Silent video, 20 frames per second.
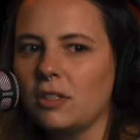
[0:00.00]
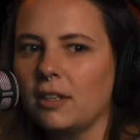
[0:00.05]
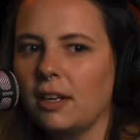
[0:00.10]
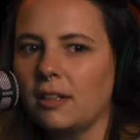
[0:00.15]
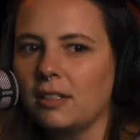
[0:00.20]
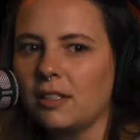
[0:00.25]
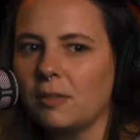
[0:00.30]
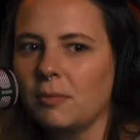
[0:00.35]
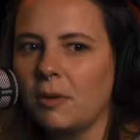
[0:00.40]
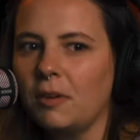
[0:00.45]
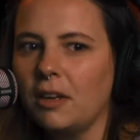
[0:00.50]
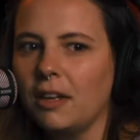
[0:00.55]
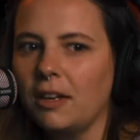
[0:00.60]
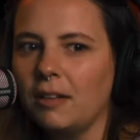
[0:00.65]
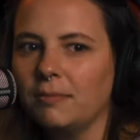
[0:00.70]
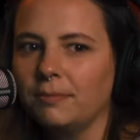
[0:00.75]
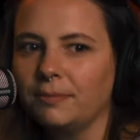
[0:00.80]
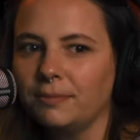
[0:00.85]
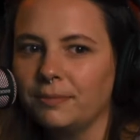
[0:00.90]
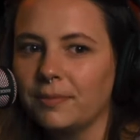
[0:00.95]

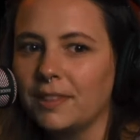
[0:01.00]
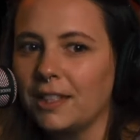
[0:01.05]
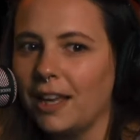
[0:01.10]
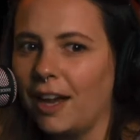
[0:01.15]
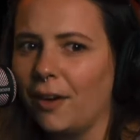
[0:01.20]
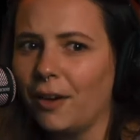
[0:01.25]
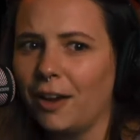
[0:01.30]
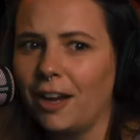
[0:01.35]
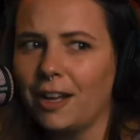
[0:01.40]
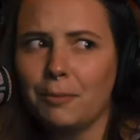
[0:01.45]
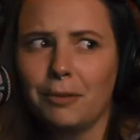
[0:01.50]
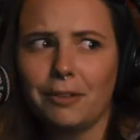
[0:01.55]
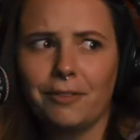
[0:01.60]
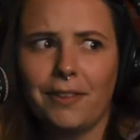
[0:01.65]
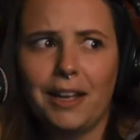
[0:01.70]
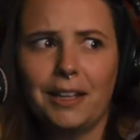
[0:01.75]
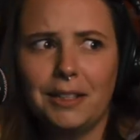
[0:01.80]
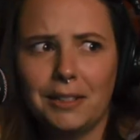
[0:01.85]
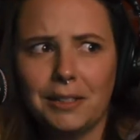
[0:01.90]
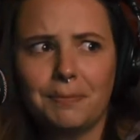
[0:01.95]
testimony to how God
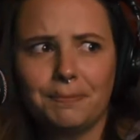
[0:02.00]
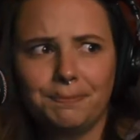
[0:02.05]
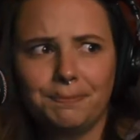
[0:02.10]
provides.